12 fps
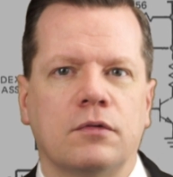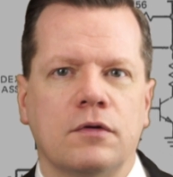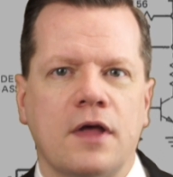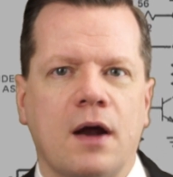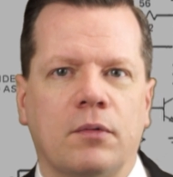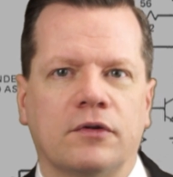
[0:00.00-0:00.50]
through
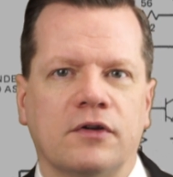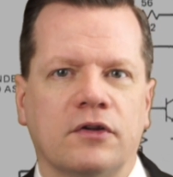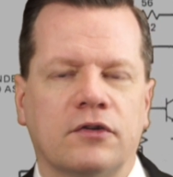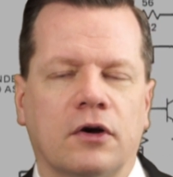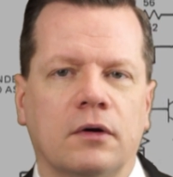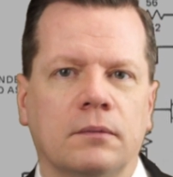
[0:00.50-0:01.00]
that
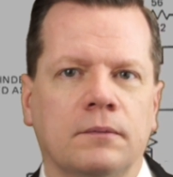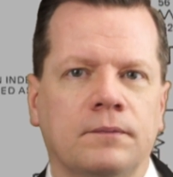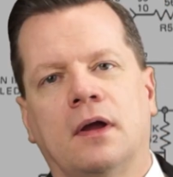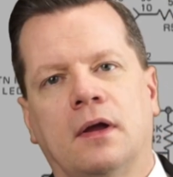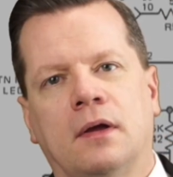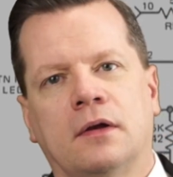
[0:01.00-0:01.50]
resistor.
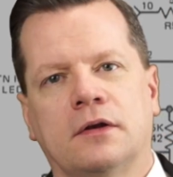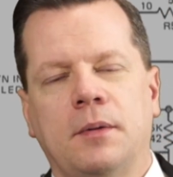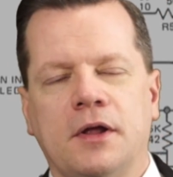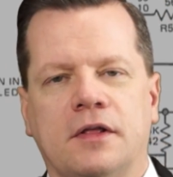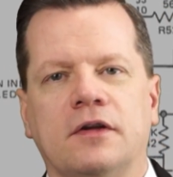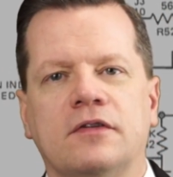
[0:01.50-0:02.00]
To
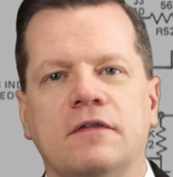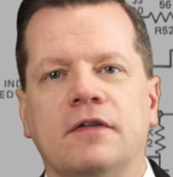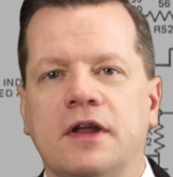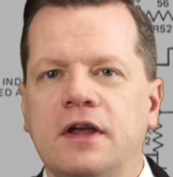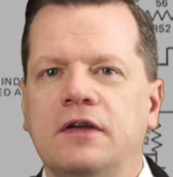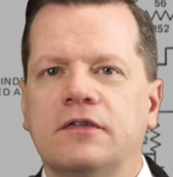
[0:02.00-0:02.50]
make things
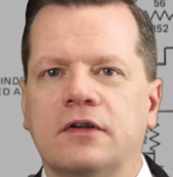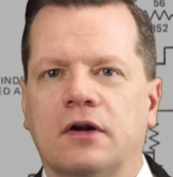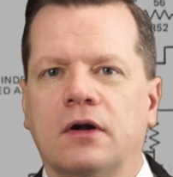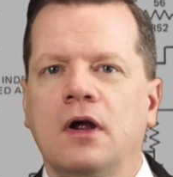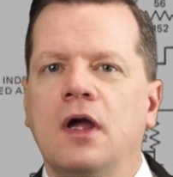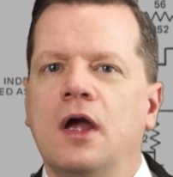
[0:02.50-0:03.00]
even
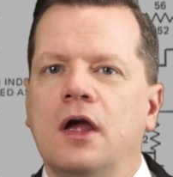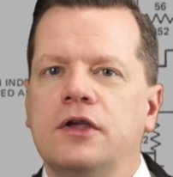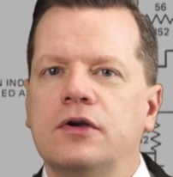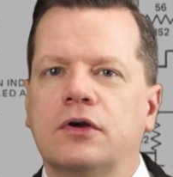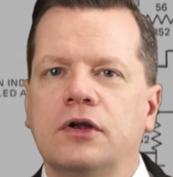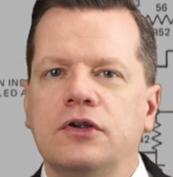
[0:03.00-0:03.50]
easier,
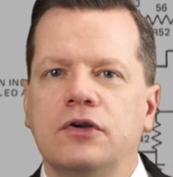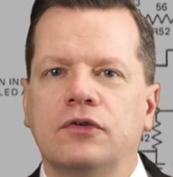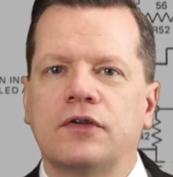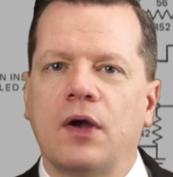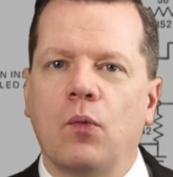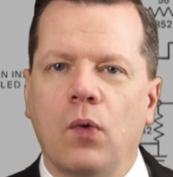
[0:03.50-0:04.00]
you can
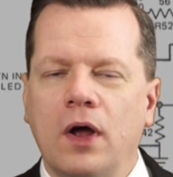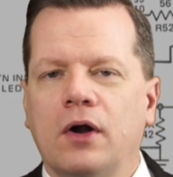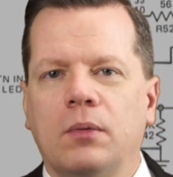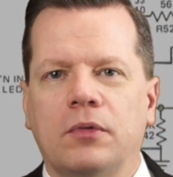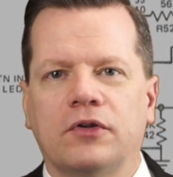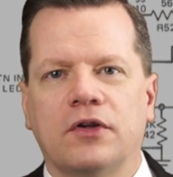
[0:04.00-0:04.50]
use a 1
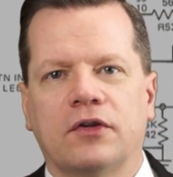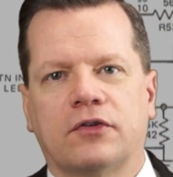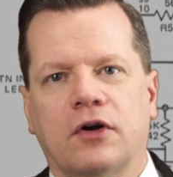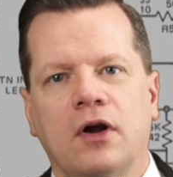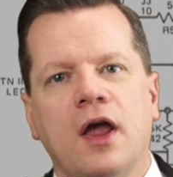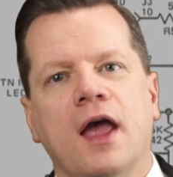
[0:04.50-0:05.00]
ohm
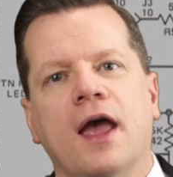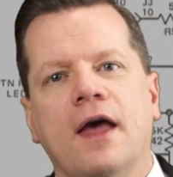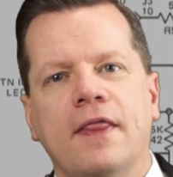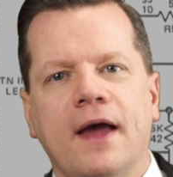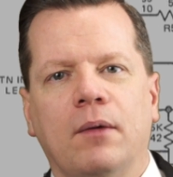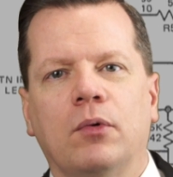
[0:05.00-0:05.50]
resistor
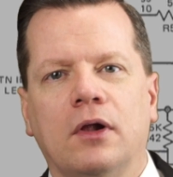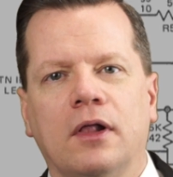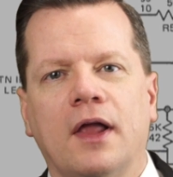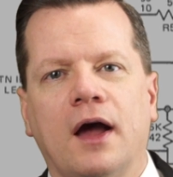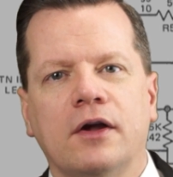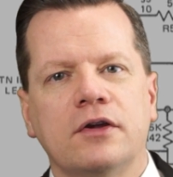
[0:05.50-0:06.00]
and that will
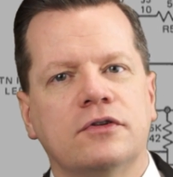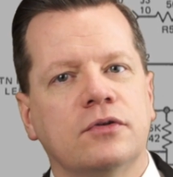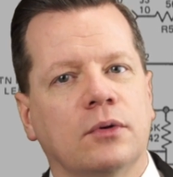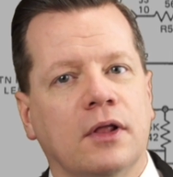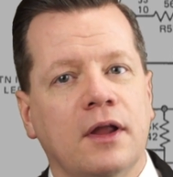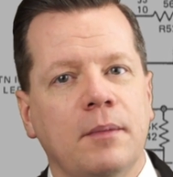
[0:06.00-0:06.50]
allow you
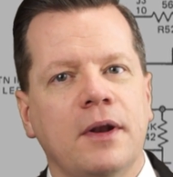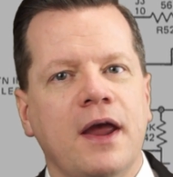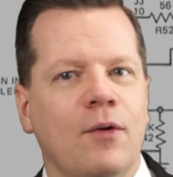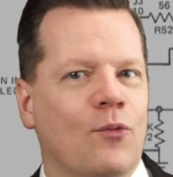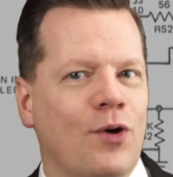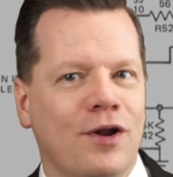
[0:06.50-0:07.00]
to
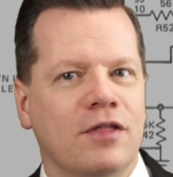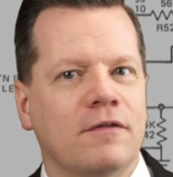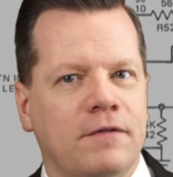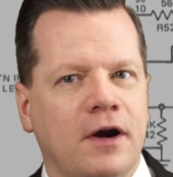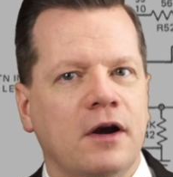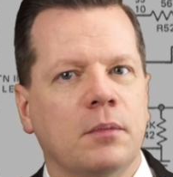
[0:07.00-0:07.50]
eliminate one of the
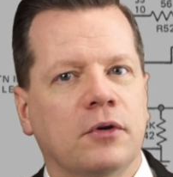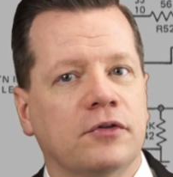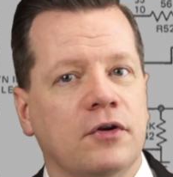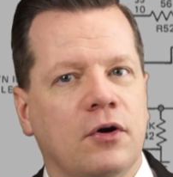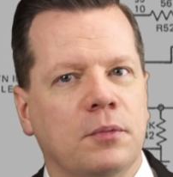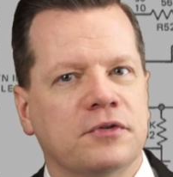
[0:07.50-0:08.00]

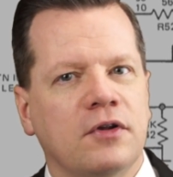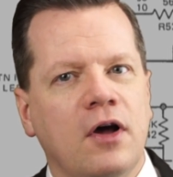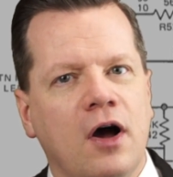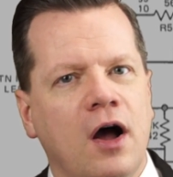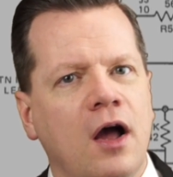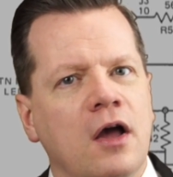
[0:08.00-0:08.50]
variables in Ohm's
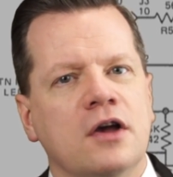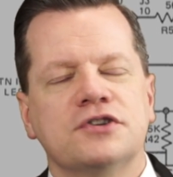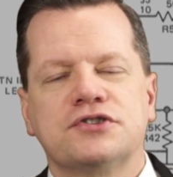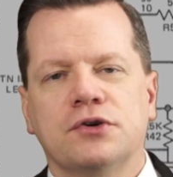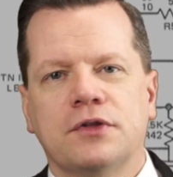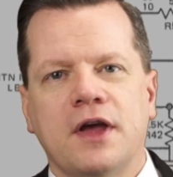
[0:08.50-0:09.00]
law
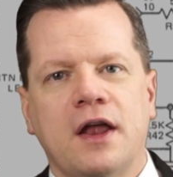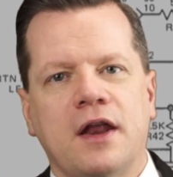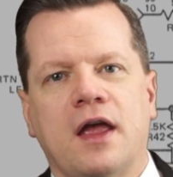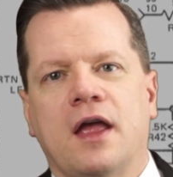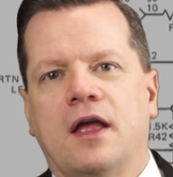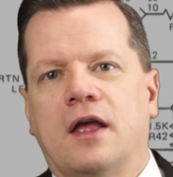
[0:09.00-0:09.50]
so that
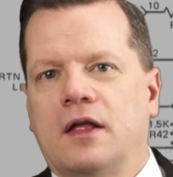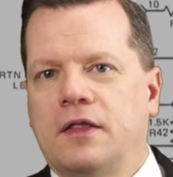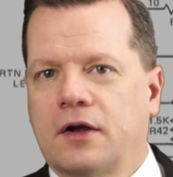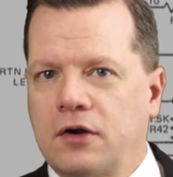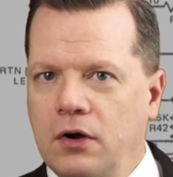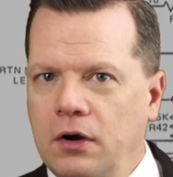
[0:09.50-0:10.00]

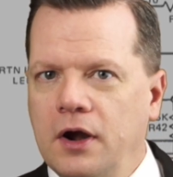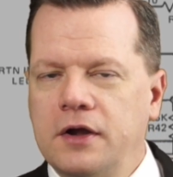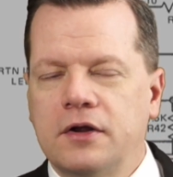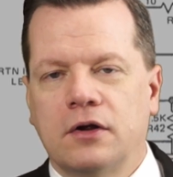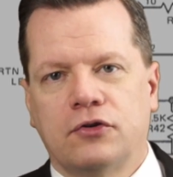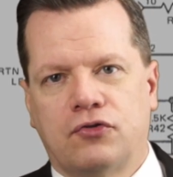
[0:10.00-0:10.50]
the
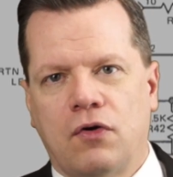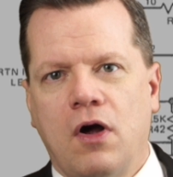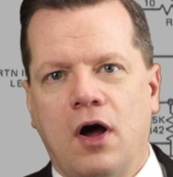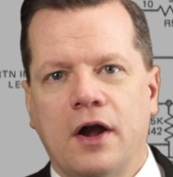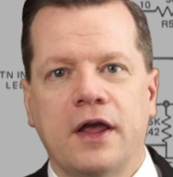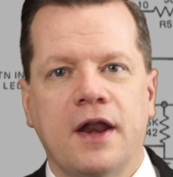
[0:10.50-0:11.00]
current
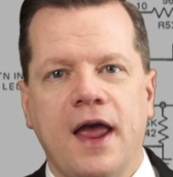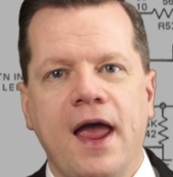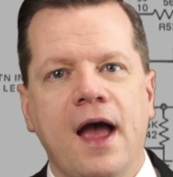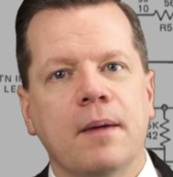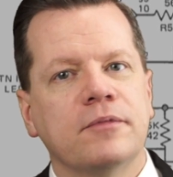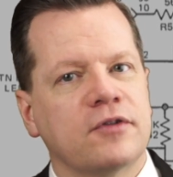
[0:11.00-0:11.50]
drawn in
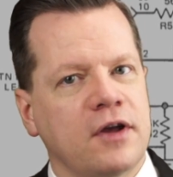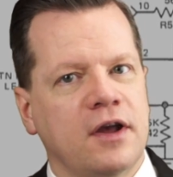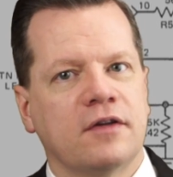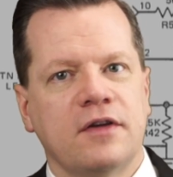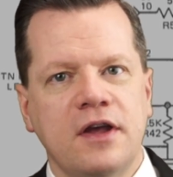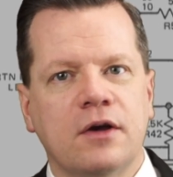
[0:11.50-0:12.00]
amps
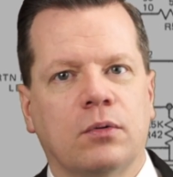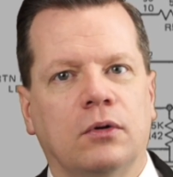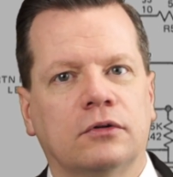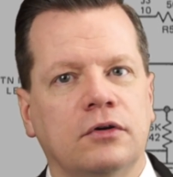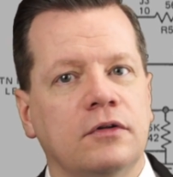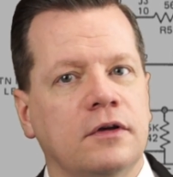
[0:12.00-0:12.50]
is
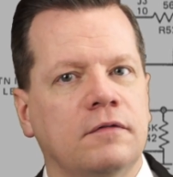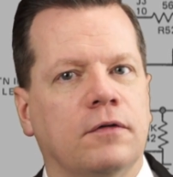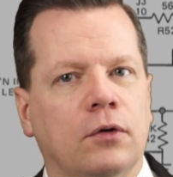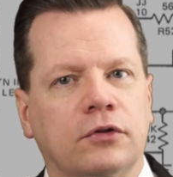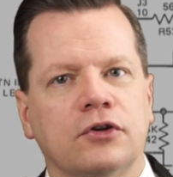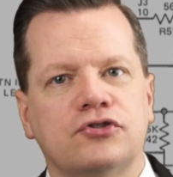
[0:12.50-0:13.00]
equal to the
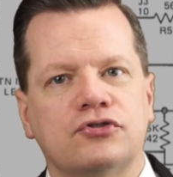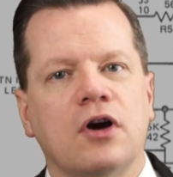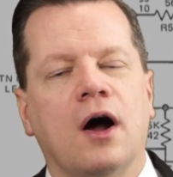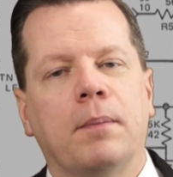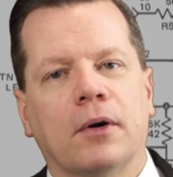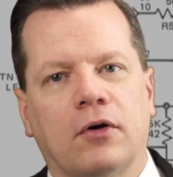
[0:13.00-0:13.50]
voltage
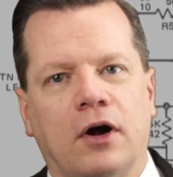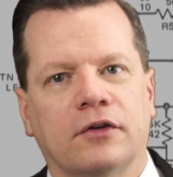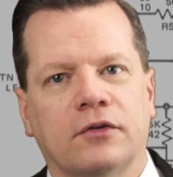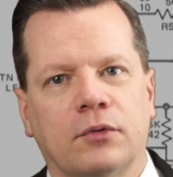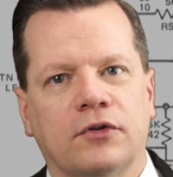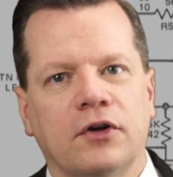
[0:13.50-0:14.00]
drop
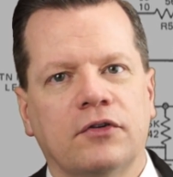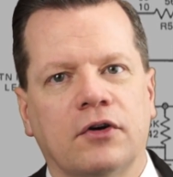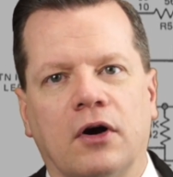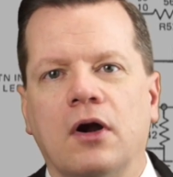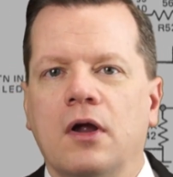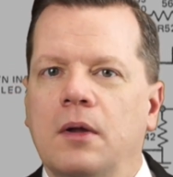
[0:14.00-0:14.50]
across the
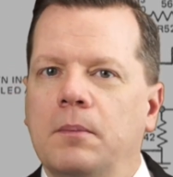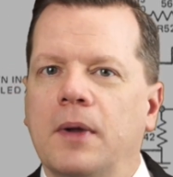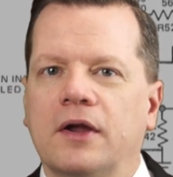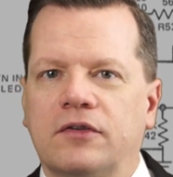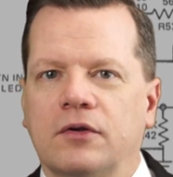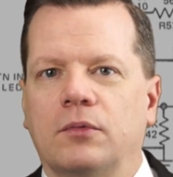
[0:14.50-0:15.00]
resistor.
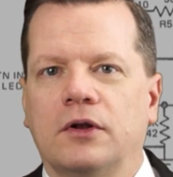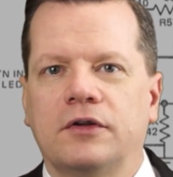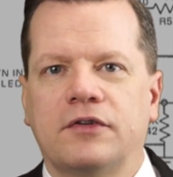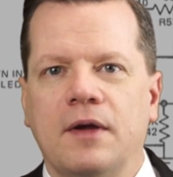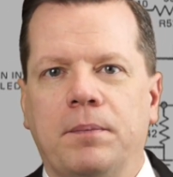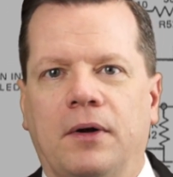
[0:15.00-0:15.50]
Makes it really
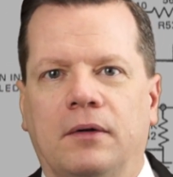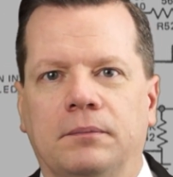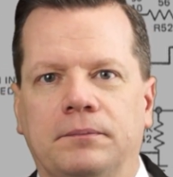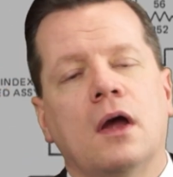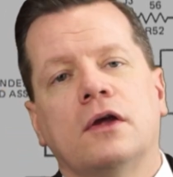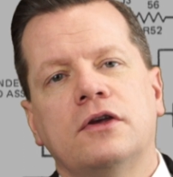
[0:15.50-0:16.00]
simple.
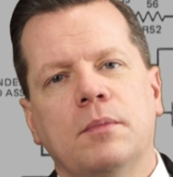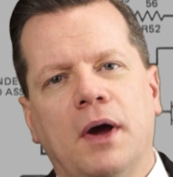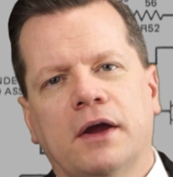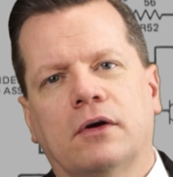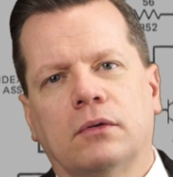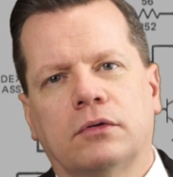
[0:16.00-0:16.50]
You
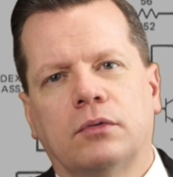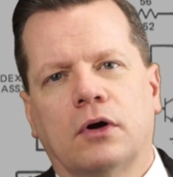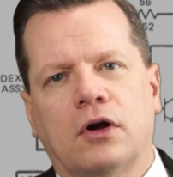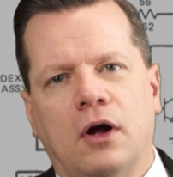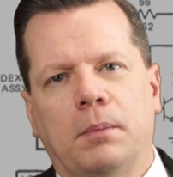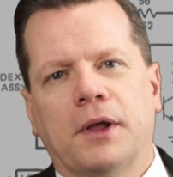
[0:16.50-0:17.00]
might go through a
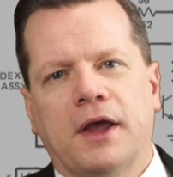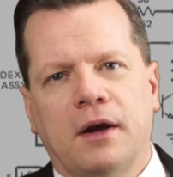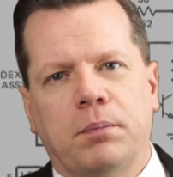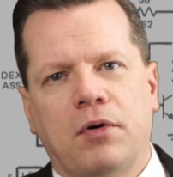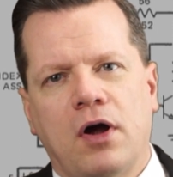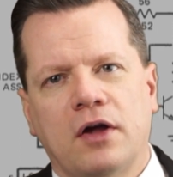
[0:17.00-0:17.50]

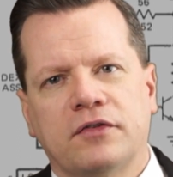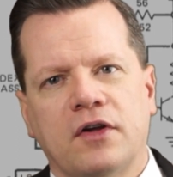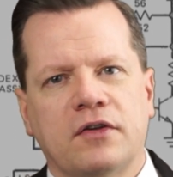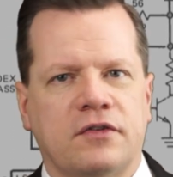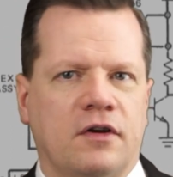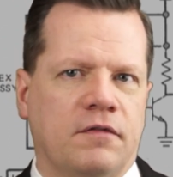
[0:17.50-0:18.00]
complicated
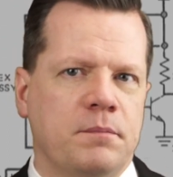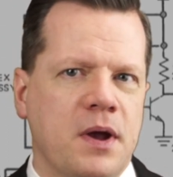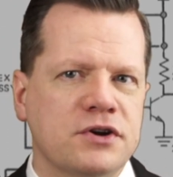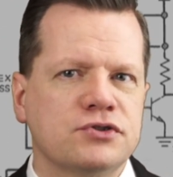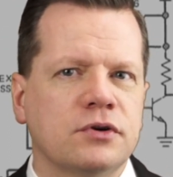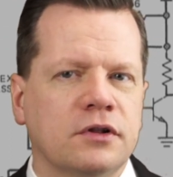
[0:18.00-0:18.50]
process of
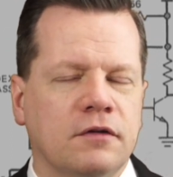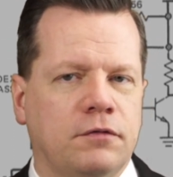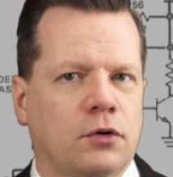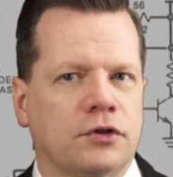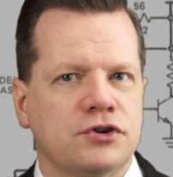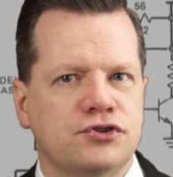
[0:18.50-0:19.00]
measuring the
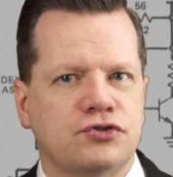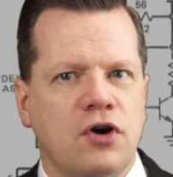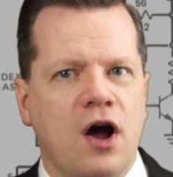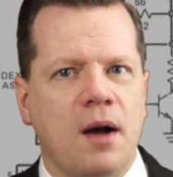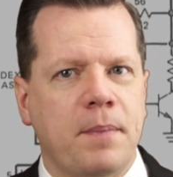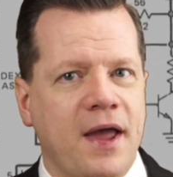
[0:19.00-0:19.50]
voltage
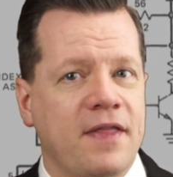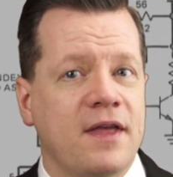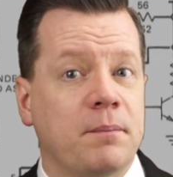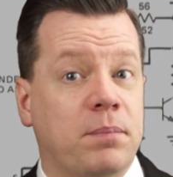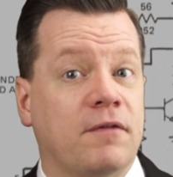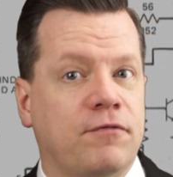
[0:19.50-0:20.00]
drop and
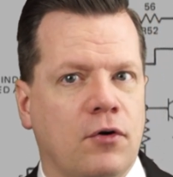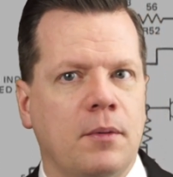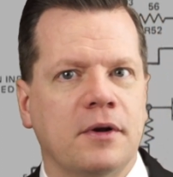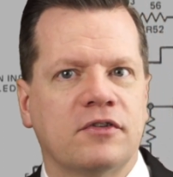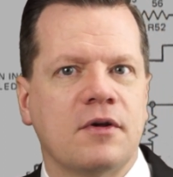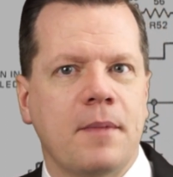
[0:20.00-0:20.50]
then
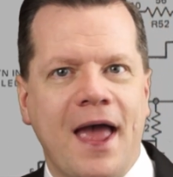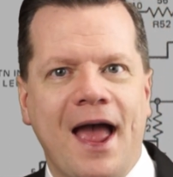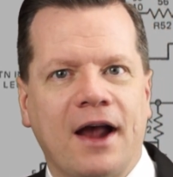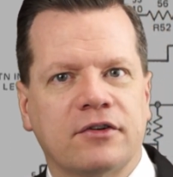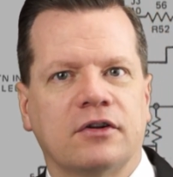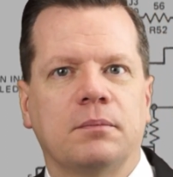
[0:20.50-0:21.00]
performing some
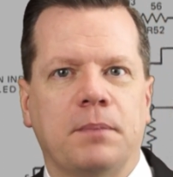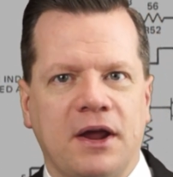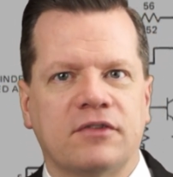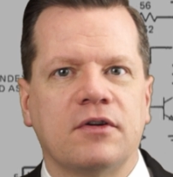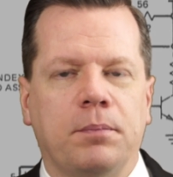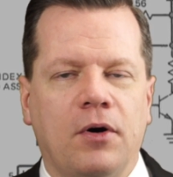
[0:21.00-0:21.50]
action
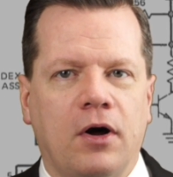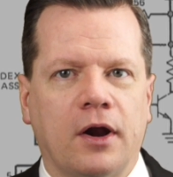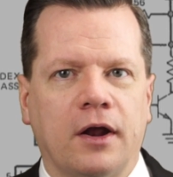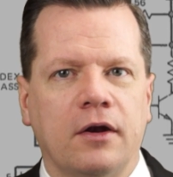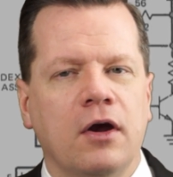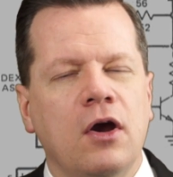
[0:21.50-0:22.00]
based upon
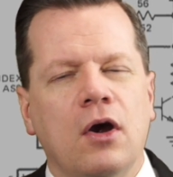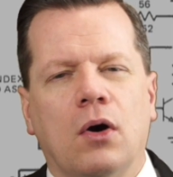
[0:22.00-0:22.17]
it.